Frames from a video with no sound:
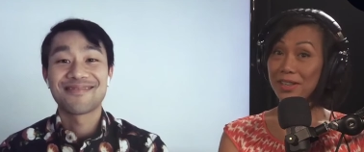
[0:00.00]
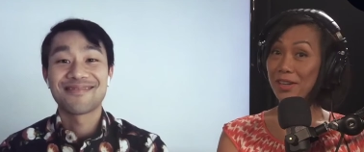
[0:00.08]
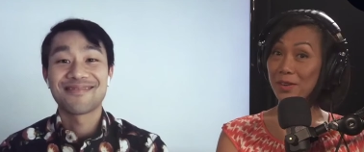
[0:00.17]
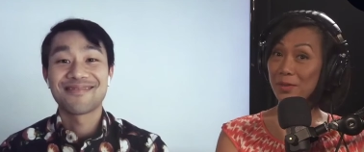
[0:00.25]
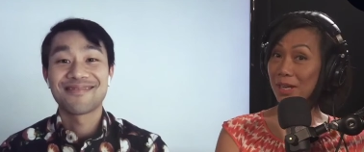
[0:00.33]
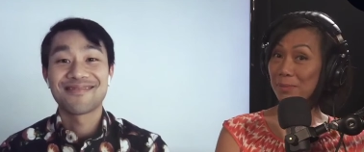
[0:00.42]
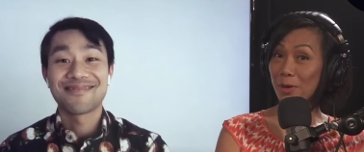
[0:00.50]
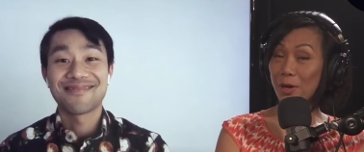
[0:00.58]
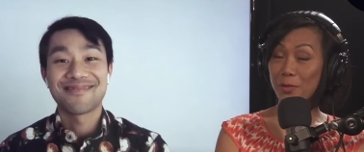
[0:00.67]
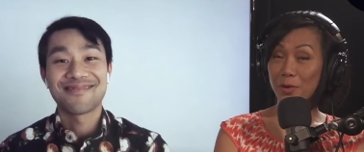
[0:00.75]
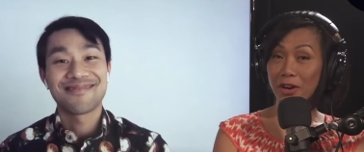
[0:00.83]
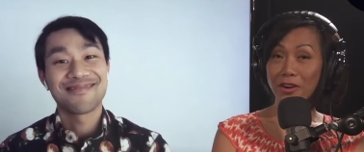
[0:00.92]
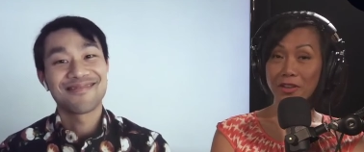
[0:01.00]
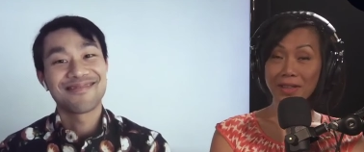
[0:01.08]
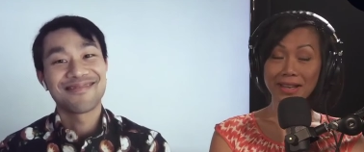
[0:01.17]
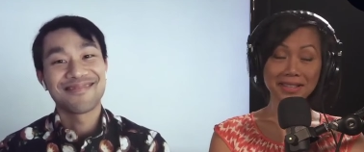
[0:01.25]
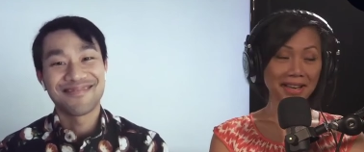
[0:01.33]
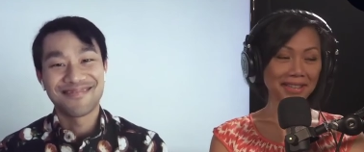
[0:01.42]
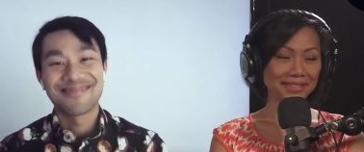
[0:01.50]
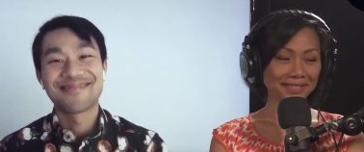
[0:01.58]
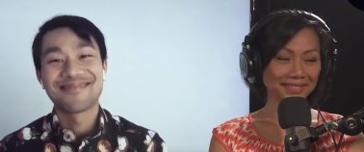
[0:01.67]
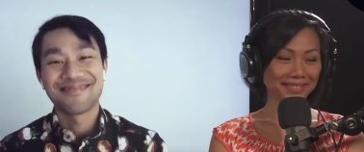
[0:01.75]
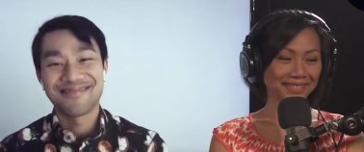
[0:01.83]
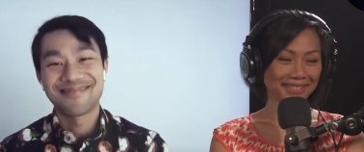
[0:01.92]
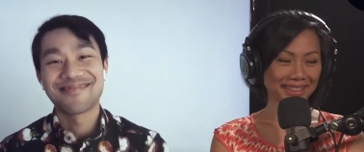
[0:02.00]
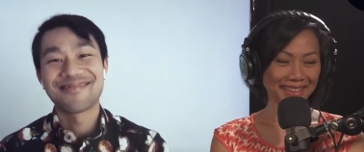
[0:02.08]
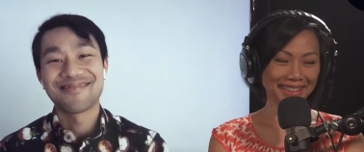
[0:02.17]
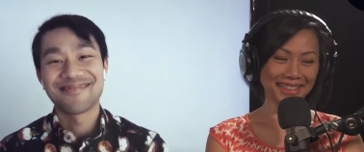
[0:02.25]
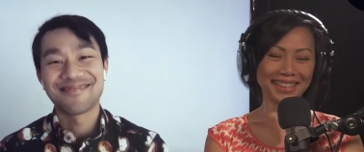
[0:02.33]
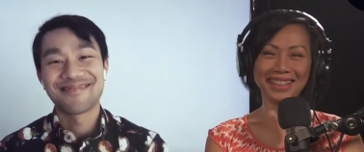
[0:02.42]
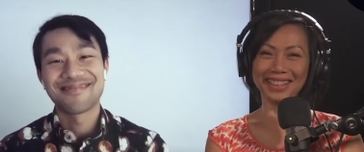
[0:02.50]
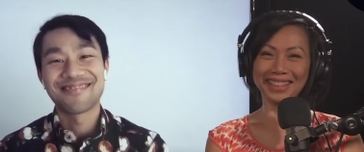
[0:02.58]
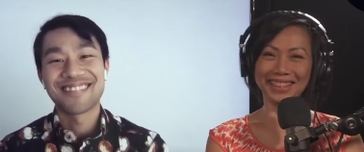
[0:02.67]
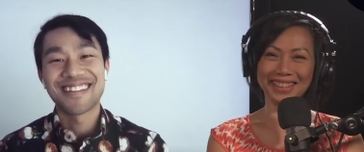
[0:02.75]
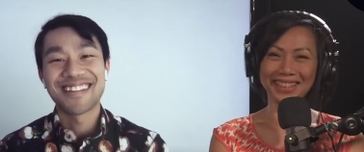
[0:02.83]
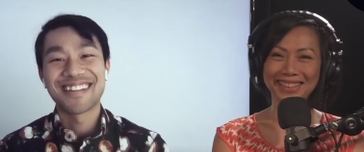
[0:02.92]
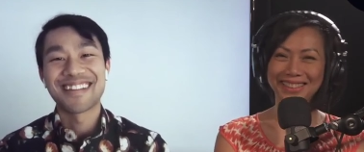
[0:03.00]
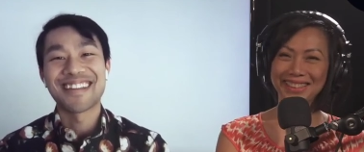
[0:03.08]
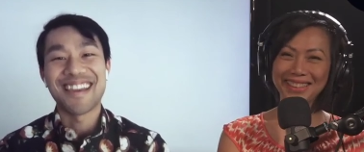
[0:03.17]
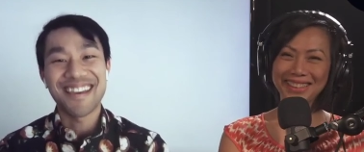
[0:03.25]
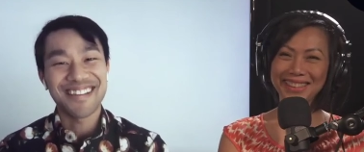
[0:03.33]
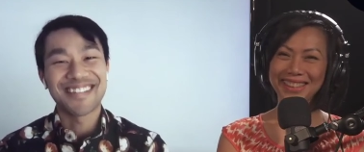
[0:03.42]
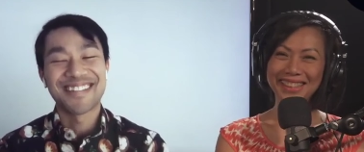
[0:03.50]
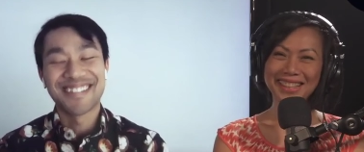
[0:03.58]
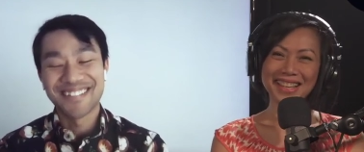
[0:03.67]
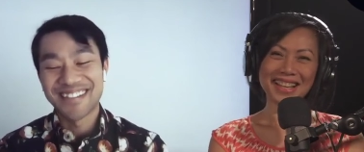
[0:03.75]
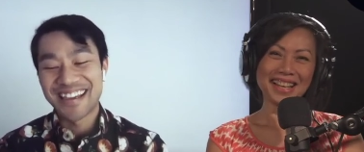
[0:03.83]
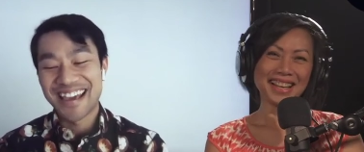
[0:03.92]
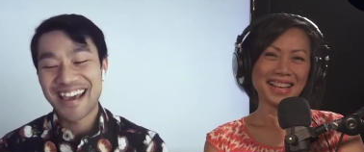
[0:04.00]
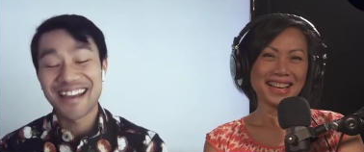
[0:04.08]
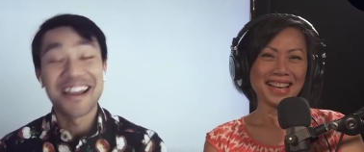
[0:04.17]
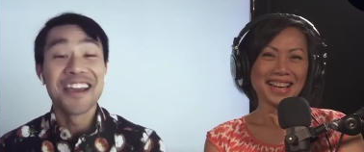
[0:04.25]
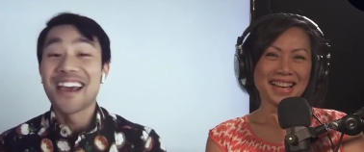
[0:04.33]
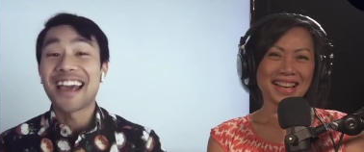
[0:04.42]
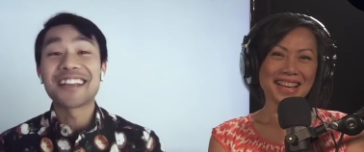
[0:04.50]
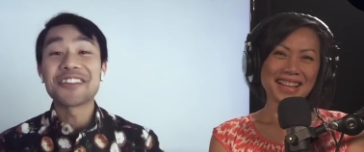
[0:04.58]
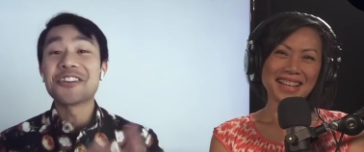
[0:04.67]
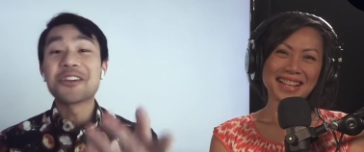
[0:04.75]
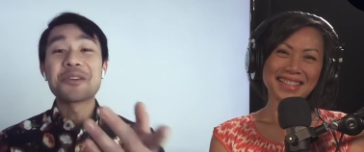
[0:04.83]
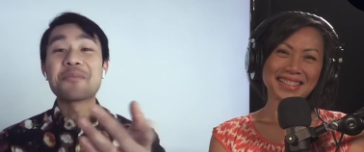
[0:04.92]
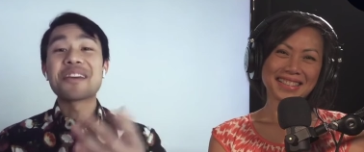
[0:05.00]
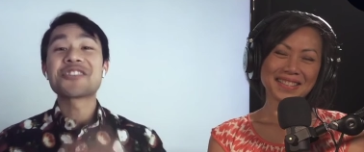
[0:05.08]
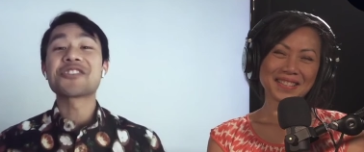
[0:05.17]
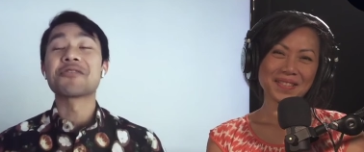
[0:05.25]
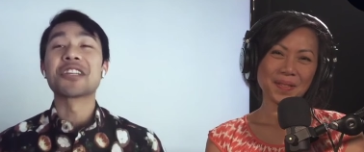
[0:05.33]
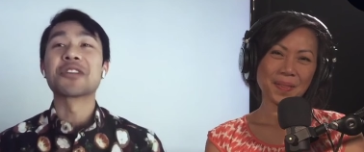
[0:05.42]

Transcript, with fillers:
Speaker 1: you know, we can both work on that, Tan.
Speaker 2: Yes, we can. And, you know, you mentioned a really